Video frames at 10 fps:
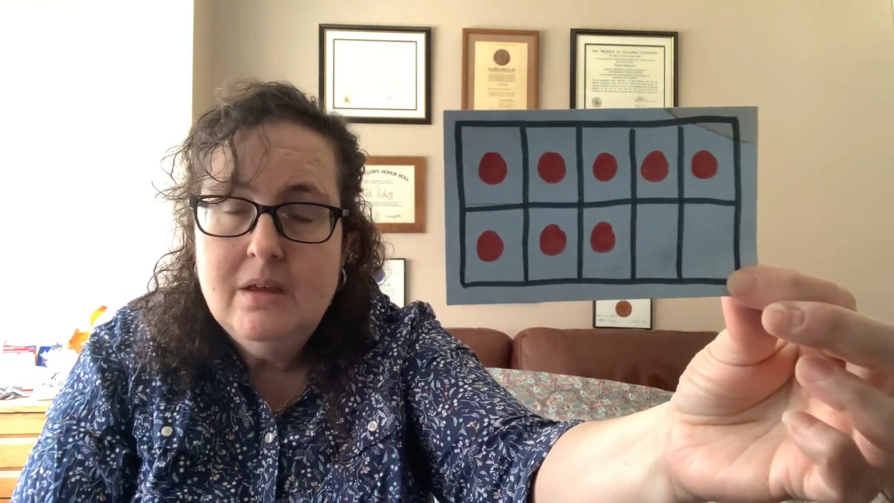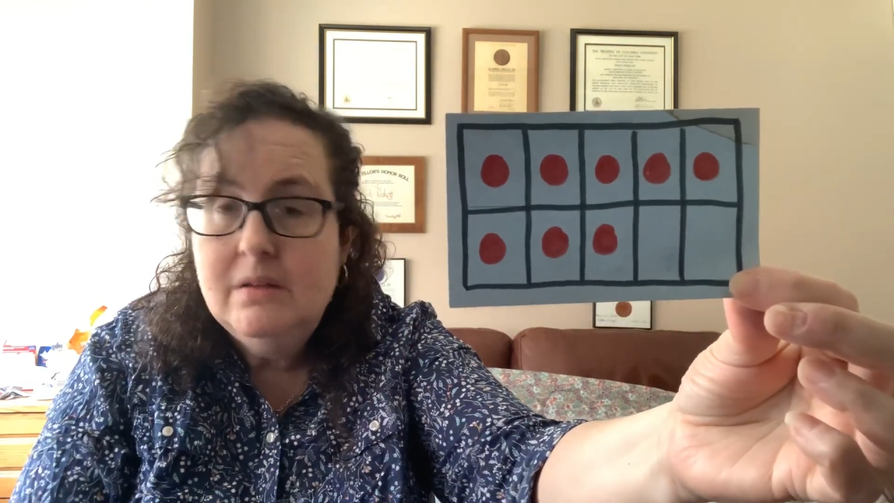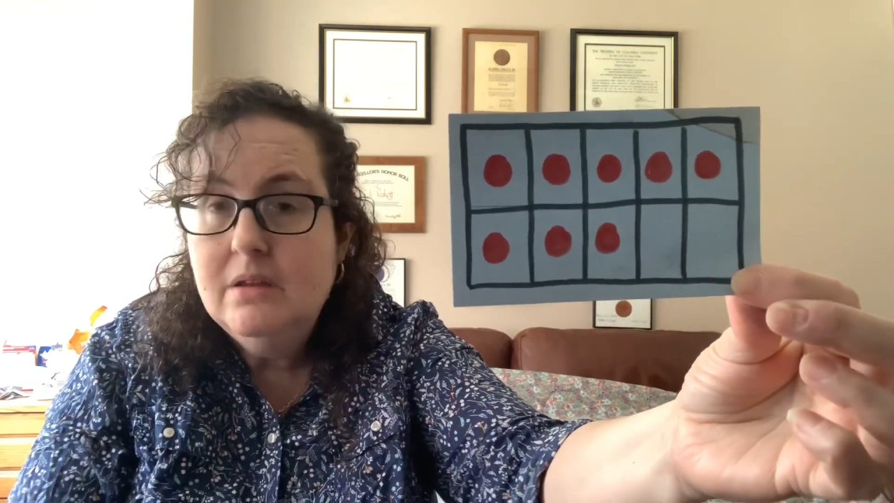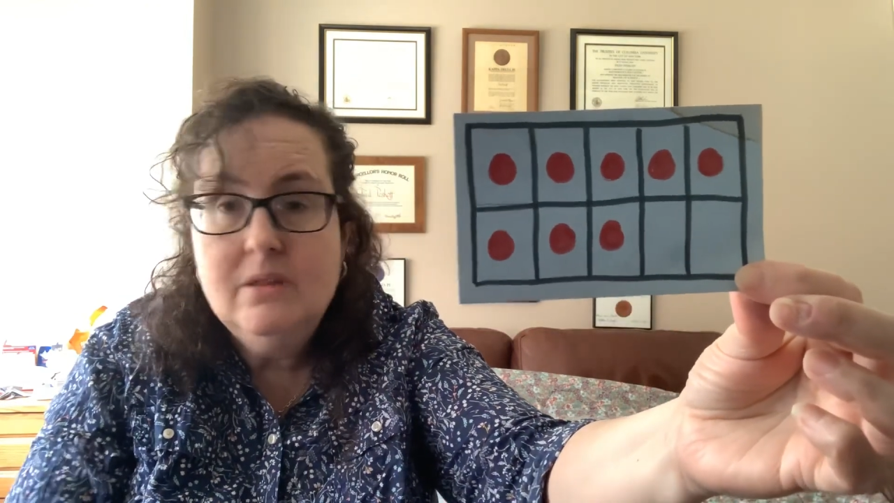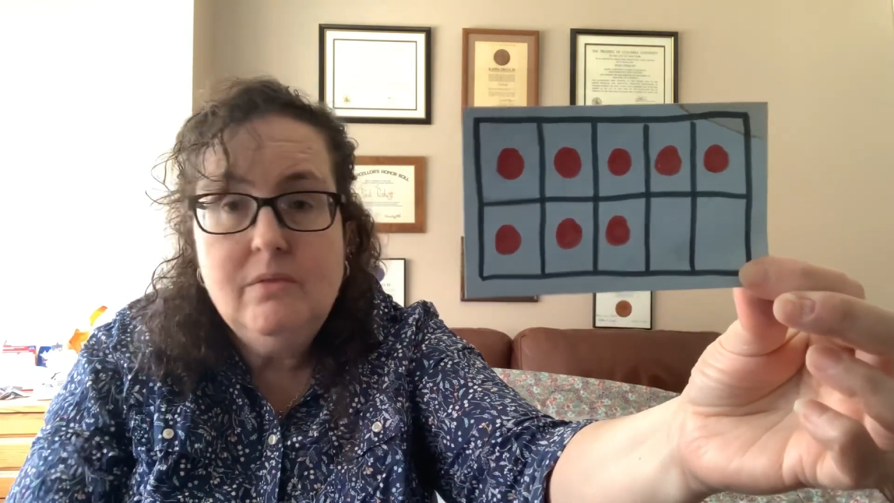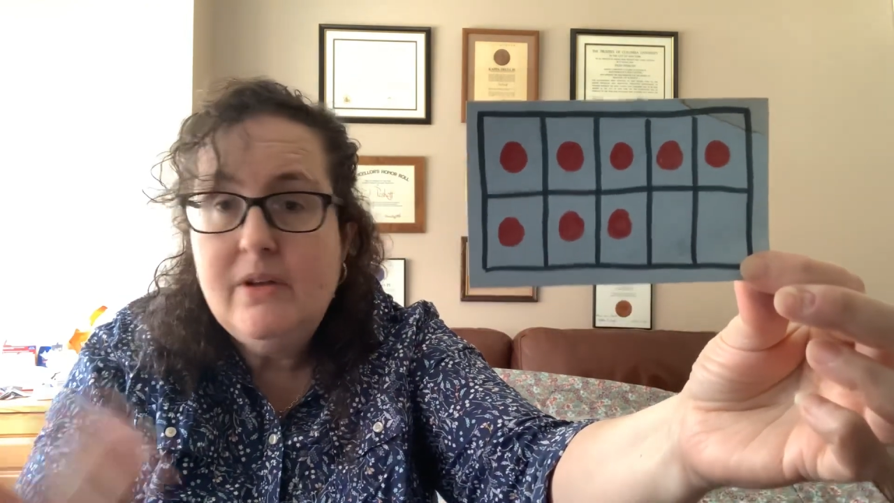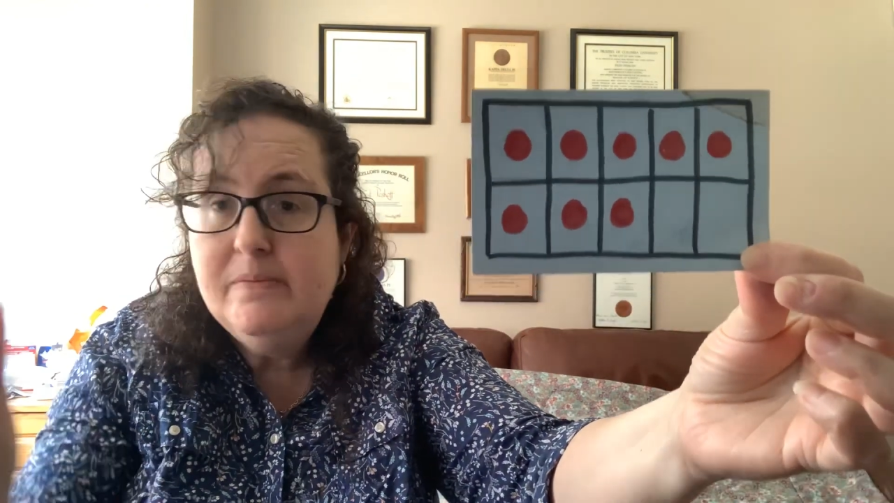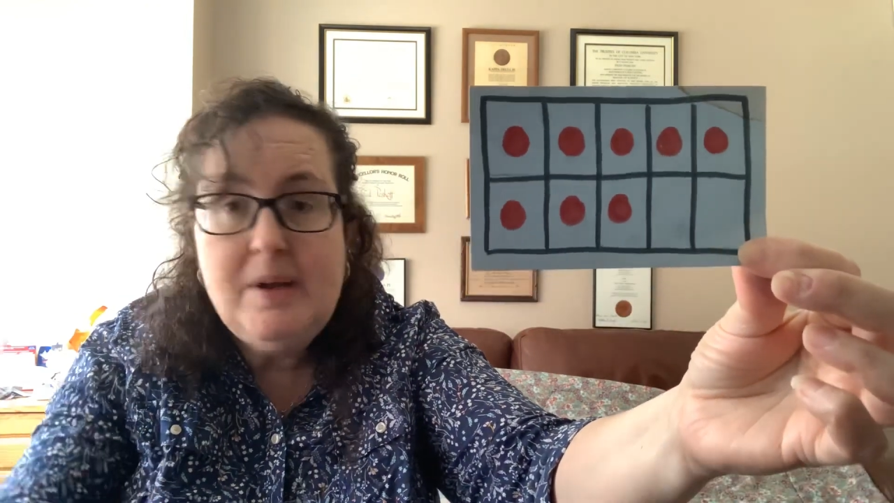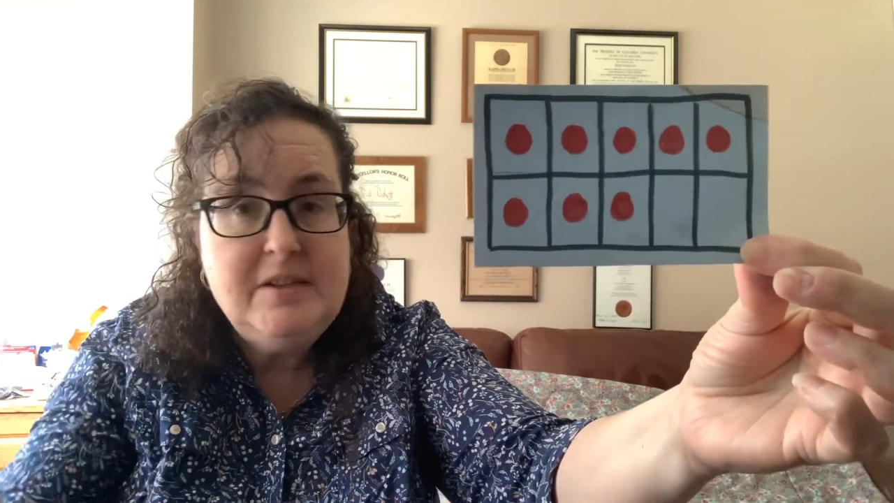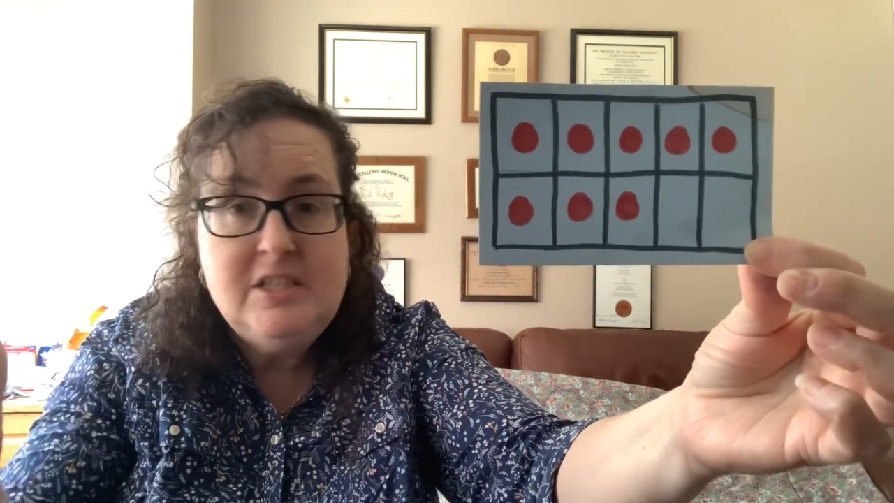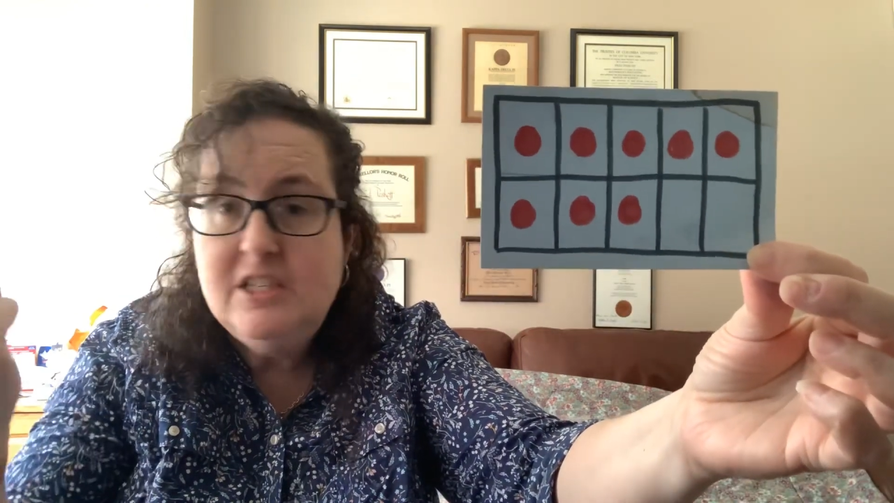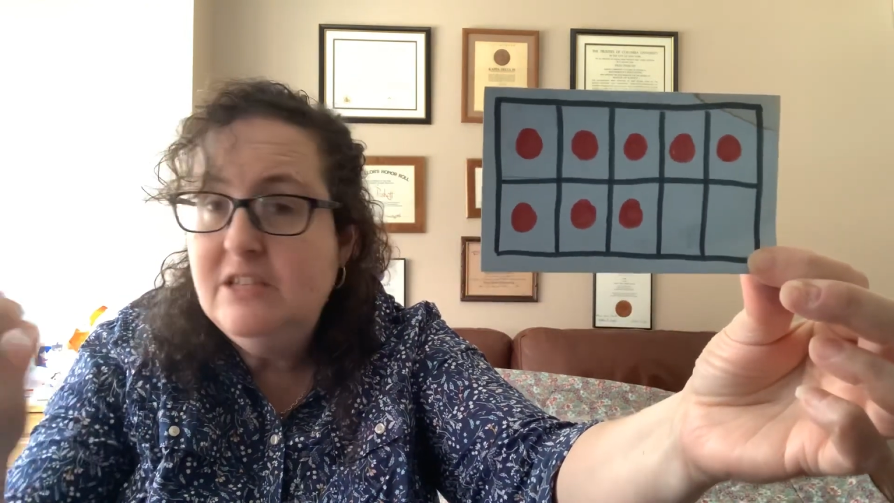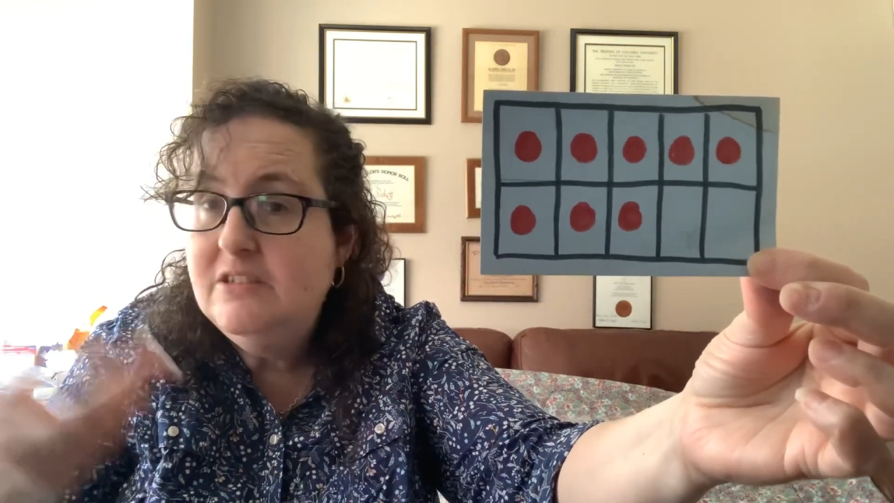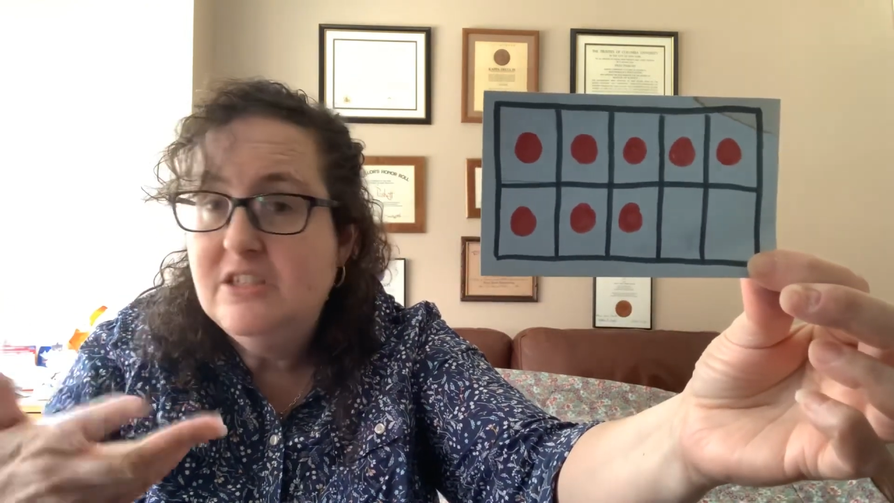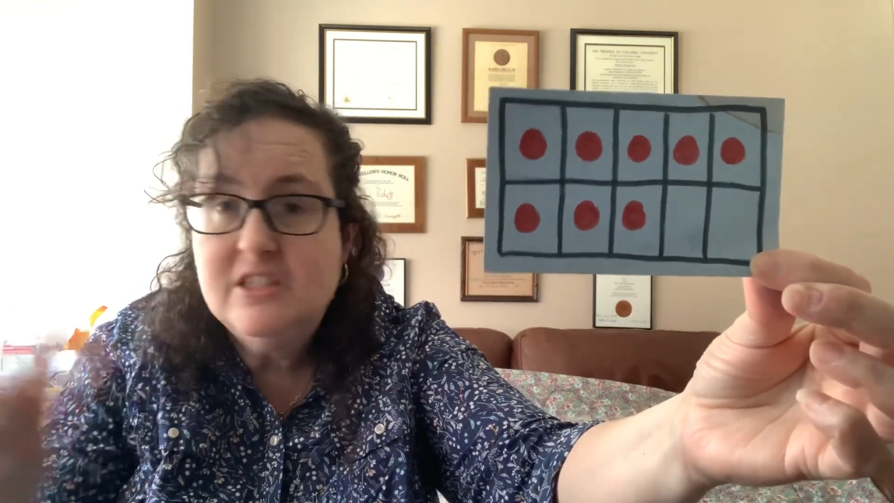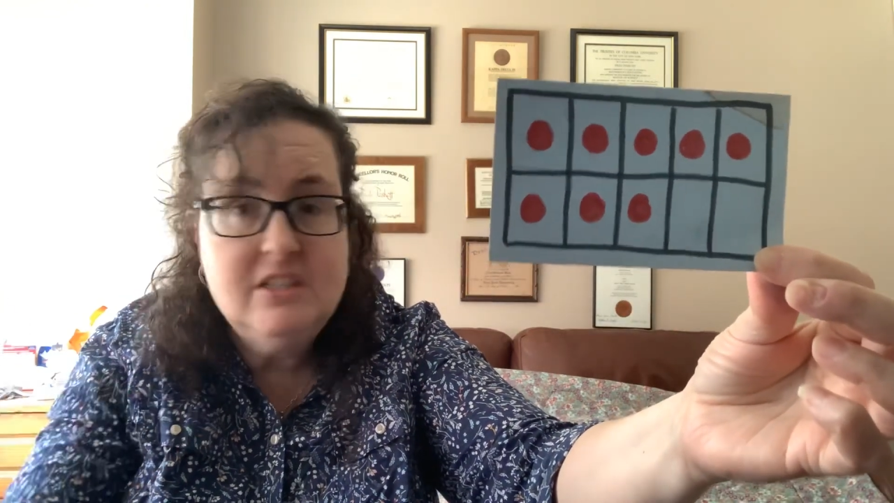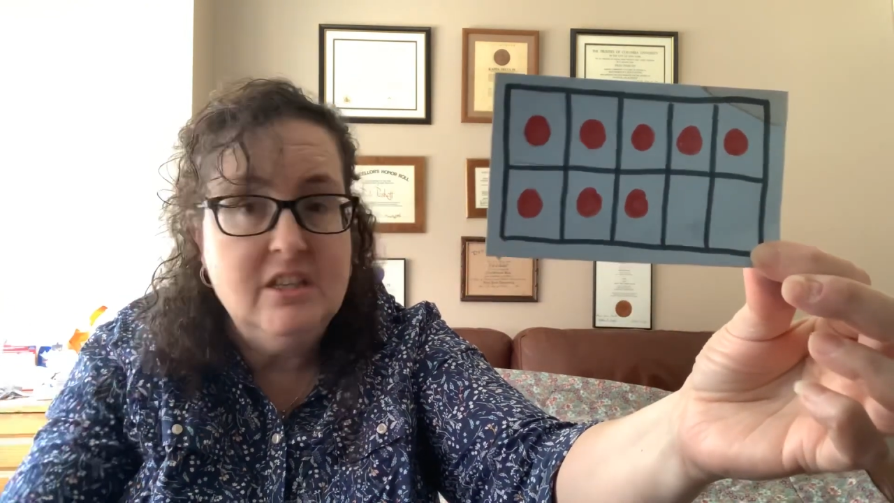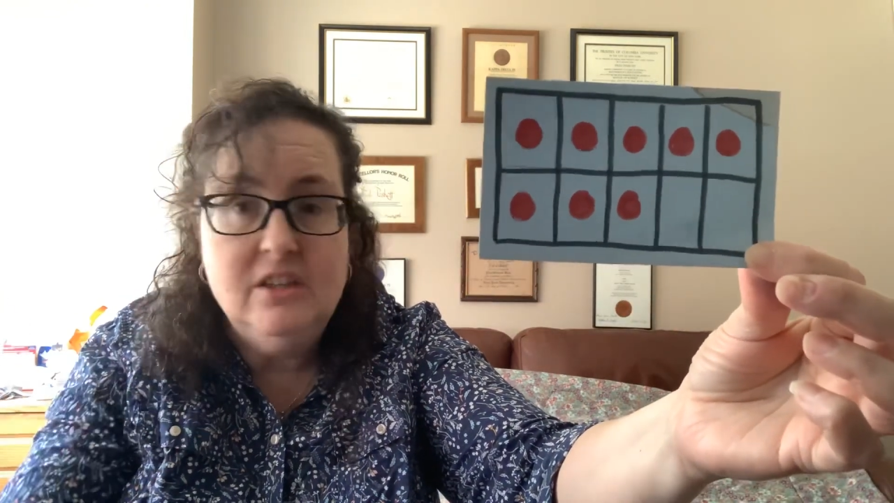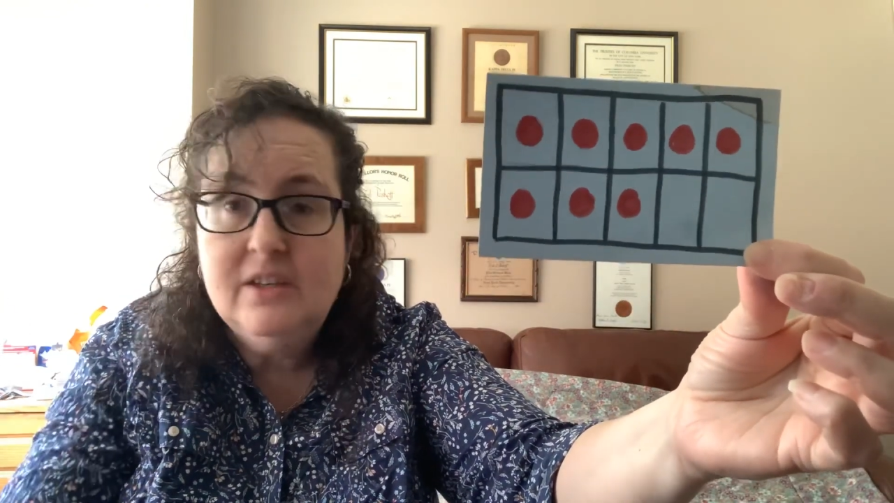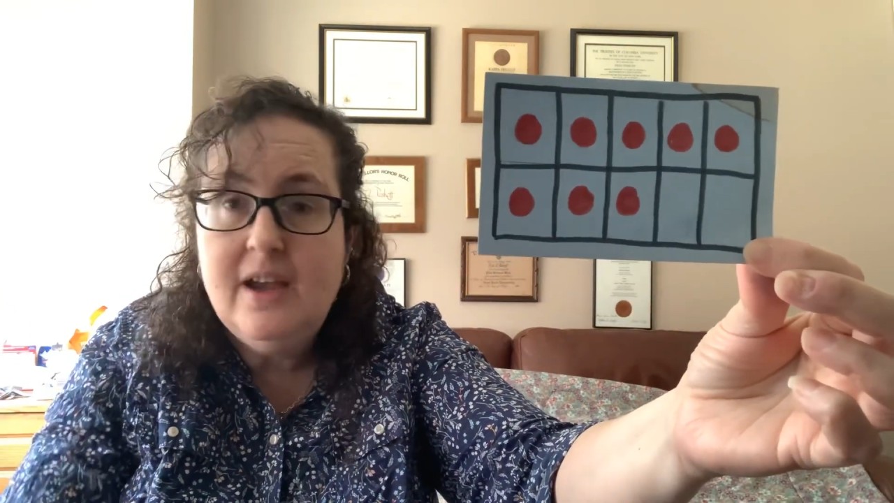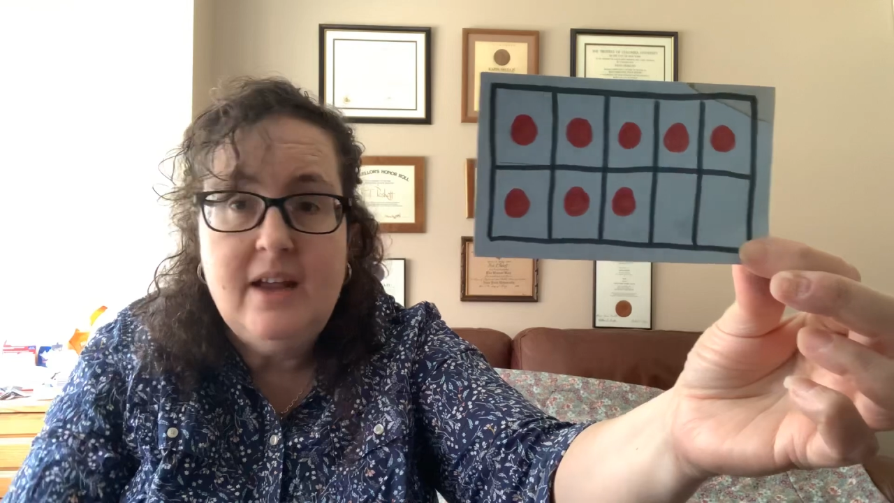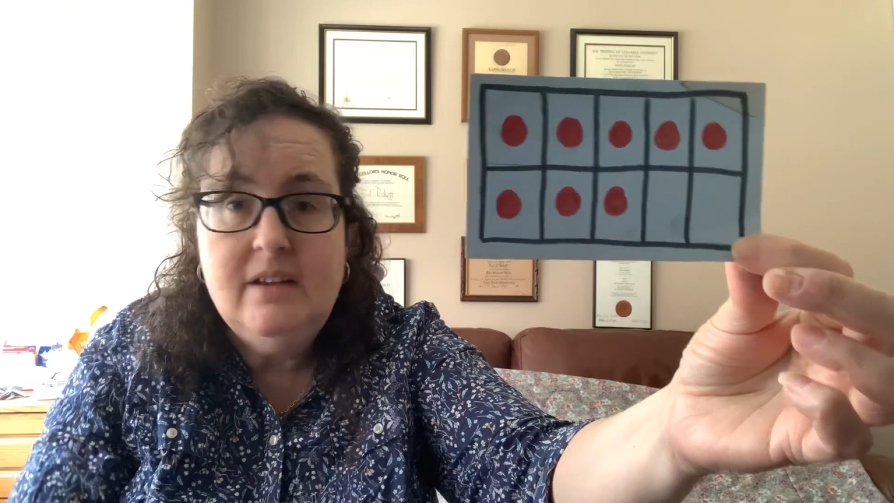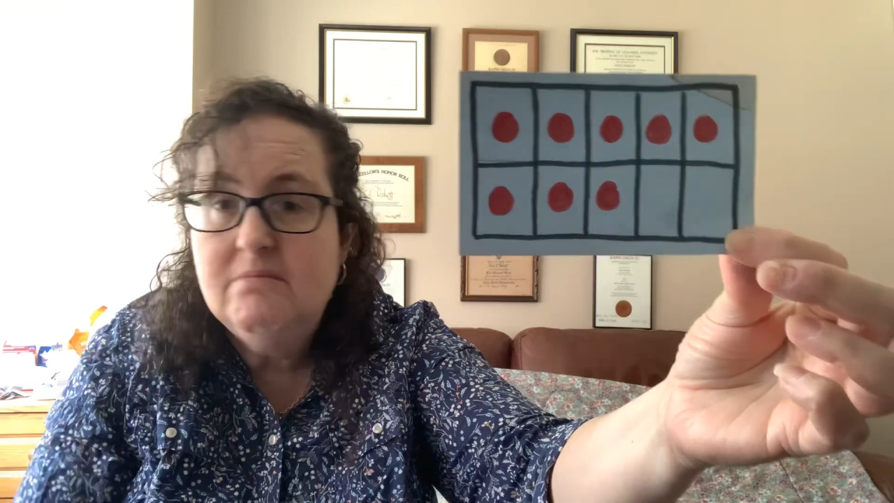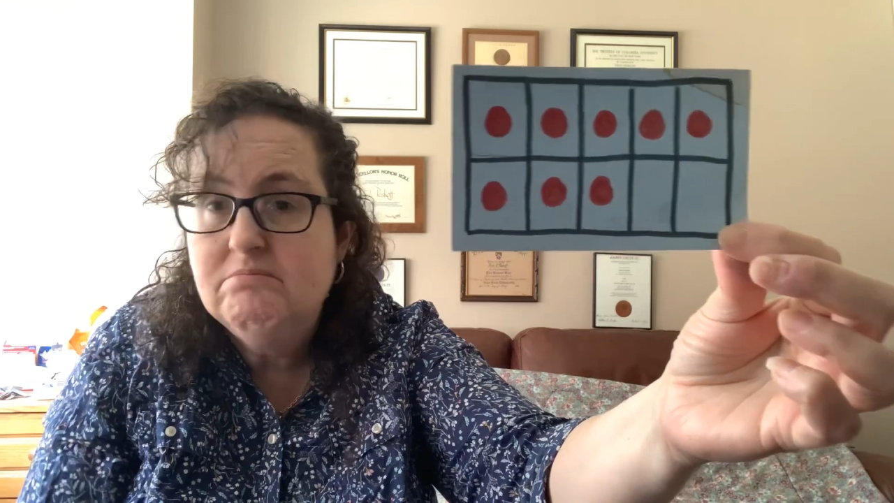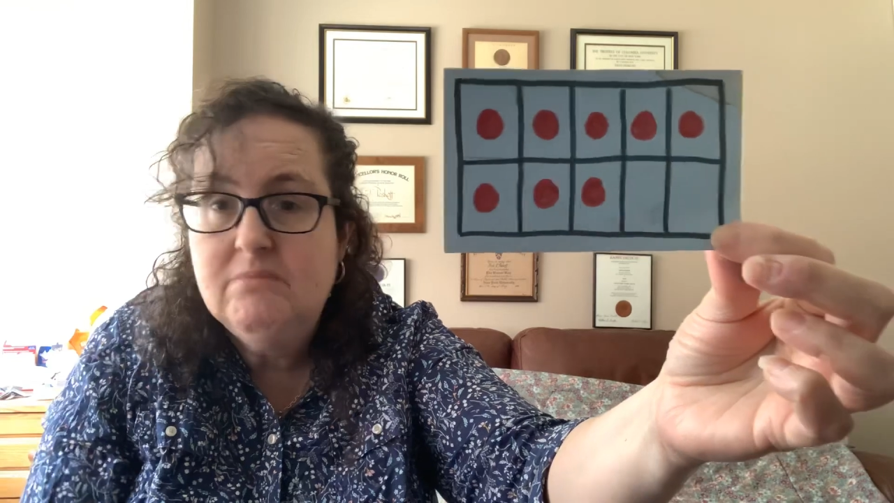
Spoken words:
Another way might be just to look at it